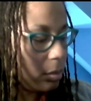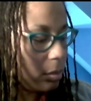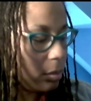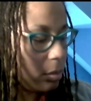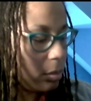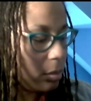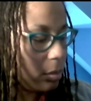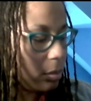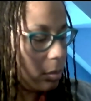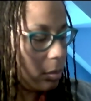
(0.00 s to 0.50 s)

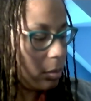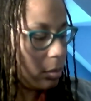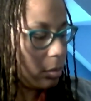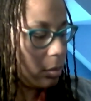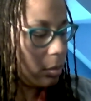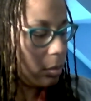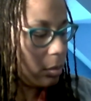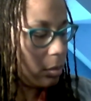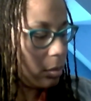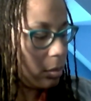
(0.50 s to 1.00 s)

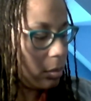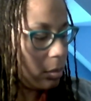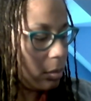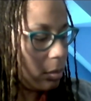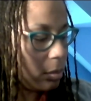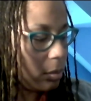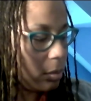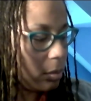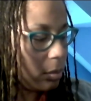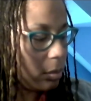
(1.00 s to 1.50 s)

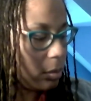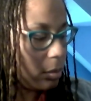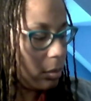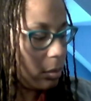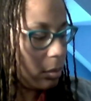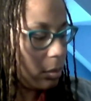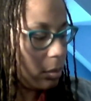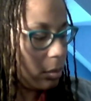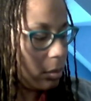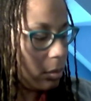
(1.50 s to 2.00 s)

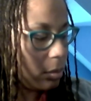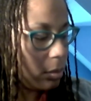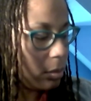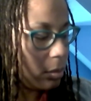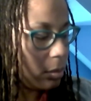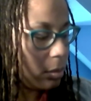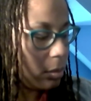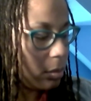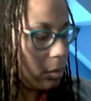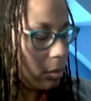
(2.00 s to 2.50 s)

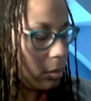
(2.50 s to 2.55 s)
The person shown says nothing.